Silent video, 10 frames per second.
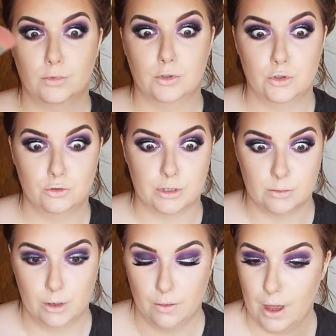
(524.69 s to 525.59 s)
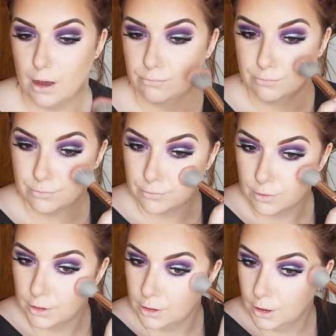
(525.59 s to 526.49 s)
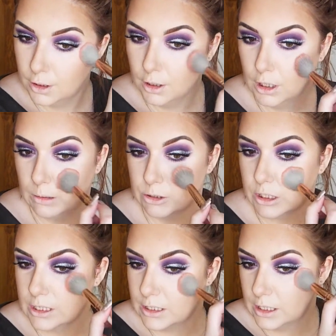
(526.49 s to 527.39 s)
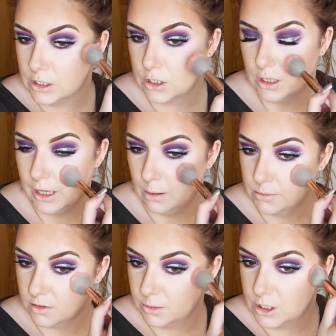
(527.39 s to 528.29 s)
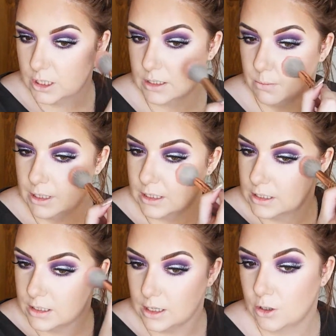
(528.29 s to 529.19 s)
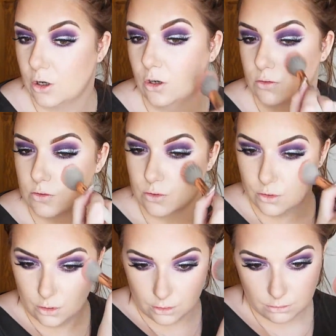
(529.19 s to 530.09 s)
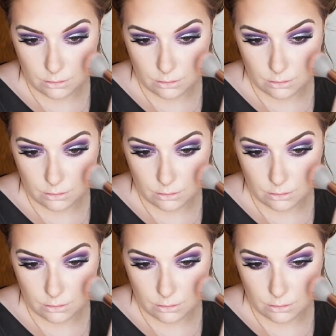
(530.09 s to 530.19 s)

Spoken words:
Trust me on that. I'm just going to stick that to the apples on my cheeks and blend it into that contour.